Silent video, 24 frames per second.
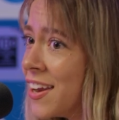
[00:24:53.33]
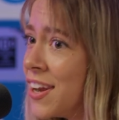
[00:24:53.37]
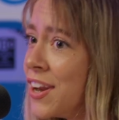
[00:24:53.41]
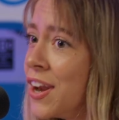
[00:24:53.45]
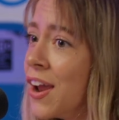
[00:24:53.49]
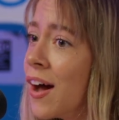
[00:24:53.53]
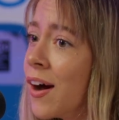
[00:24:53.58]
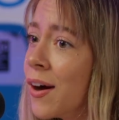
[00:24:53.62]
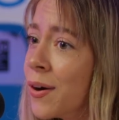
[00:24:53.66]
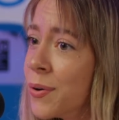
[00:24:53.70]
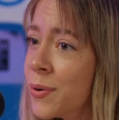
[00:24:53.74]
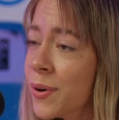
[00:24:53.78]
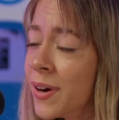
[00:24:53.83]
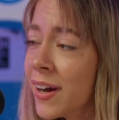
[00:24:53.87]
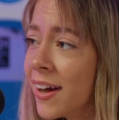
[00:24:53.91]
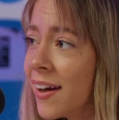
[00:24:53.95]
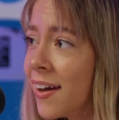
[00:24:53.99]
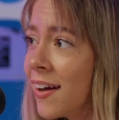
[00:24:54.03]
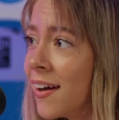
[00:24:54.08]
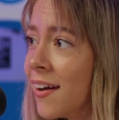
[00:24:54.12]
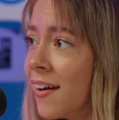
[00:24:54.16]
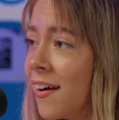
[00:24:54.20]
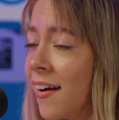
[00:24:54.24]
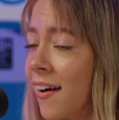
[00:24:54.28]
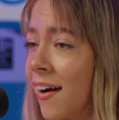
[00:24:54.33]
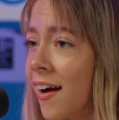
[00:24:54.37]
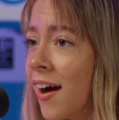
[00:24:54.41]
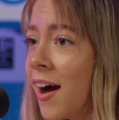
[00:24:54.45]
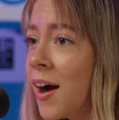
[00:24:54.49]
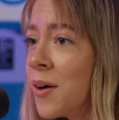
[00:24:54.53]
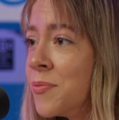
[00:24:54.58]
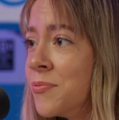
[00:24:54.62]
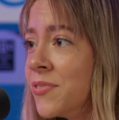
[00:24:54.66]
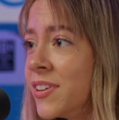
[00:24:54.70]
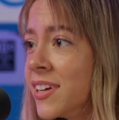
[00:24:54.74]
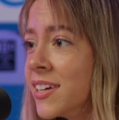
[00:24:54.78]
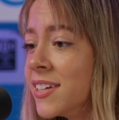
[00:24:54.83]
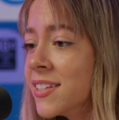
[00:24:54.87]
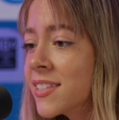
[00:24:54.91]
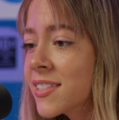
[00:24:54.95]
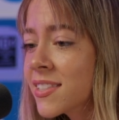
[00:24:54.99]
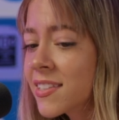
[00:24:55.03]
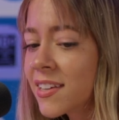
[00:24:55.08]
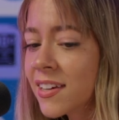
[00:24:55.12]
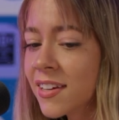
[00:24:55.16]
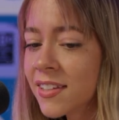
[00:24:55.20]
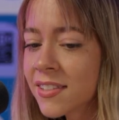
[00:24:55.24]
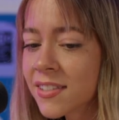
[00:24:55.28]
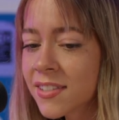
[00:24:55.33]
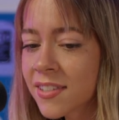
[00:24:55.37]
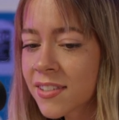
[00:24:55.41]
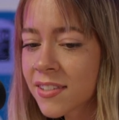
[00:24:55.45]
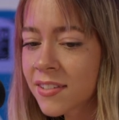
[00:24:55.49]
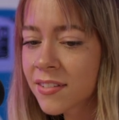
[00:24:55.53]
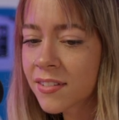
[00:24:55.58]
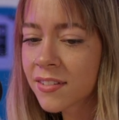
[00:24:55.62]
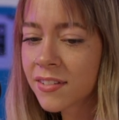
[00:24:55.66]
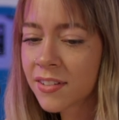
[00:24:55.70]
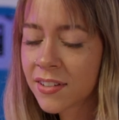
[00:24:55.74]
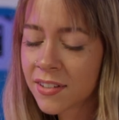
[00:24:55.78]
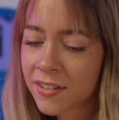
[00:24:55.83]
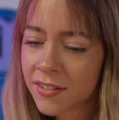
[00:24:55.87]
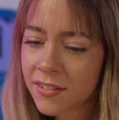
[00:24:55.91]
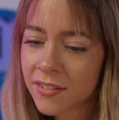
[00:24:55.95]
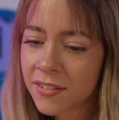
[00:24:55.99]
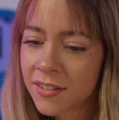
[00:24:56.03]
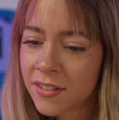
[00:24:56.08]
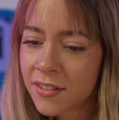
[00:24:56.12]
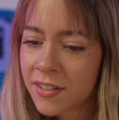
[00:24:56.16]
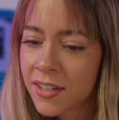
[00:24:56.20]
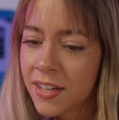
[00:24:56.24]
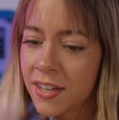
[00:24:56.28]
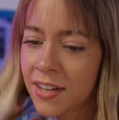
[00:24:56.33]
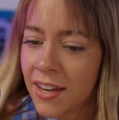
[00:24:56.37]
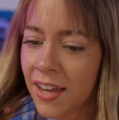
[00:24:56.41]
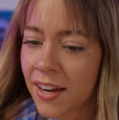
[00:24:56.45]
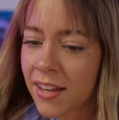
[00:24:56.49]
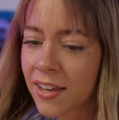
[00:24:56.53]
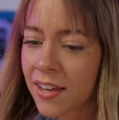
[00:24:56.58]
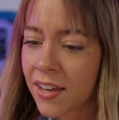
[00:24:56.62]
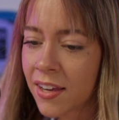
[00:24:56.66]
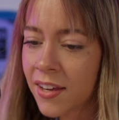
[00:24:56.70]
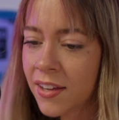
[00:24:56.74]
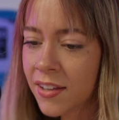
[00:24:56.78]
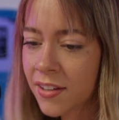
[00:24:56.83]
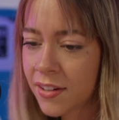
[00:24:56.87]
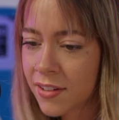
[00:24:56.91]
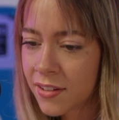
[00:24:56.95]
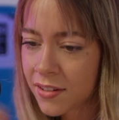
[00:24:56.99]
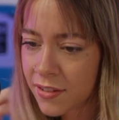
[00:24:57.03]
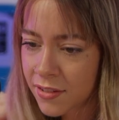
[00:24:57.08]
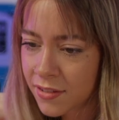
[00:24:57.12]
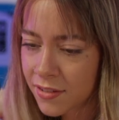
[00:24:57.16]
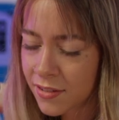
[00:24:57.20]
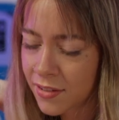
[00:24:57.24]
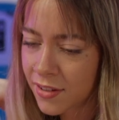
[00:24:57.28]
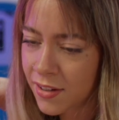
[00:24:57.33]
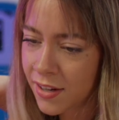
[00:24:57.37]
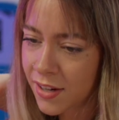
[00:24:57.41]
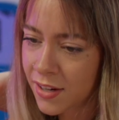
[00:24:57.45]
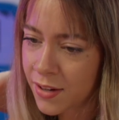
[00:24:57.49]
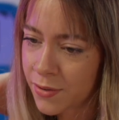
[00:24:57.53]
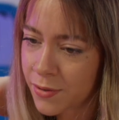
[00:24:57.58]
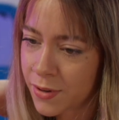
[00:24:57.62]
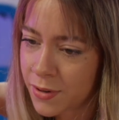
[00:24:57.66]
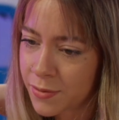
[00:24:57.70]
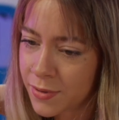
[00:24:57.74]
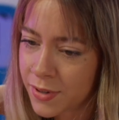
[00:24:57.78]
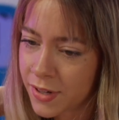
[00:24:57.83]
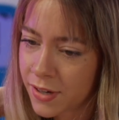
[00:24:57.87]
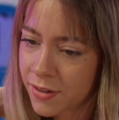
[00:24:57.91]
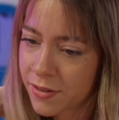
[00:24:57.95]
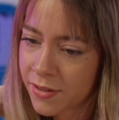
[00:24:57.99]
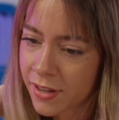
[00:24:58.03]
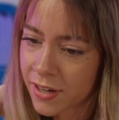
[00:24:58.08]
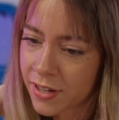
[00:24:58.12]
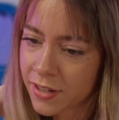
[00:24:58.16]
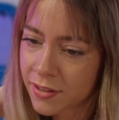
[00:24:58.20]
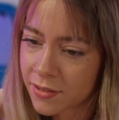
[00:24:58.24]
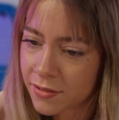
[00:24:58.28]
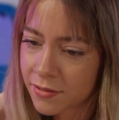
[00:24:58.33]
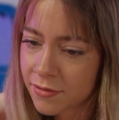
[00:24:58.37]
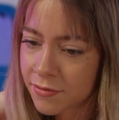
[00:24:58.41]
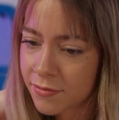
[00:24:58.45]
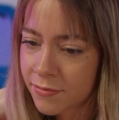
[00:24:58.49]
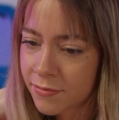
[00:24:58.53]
No, obviously it's Connecticut. Anyone would know that.